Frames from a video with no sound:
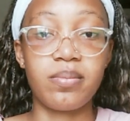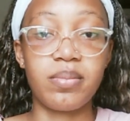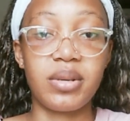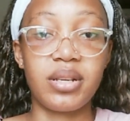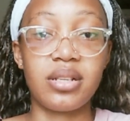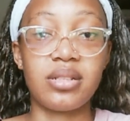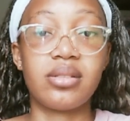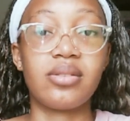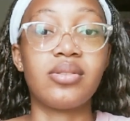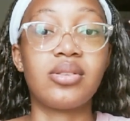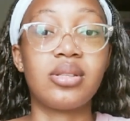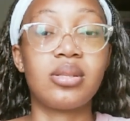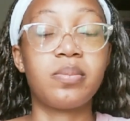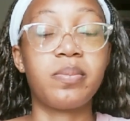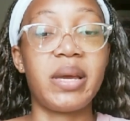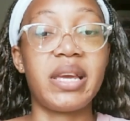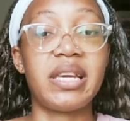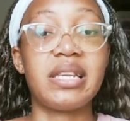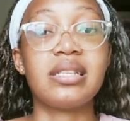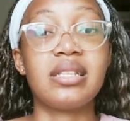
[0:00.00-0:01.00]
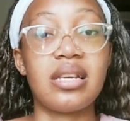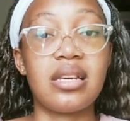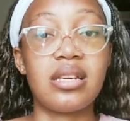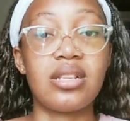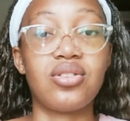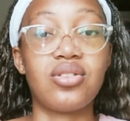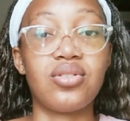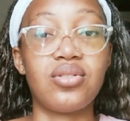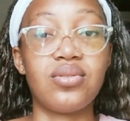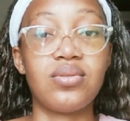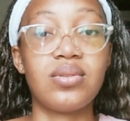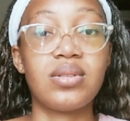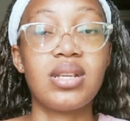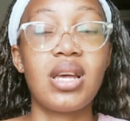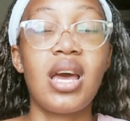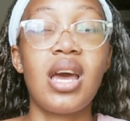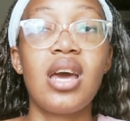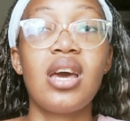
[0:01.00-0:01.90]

because of spacing issues.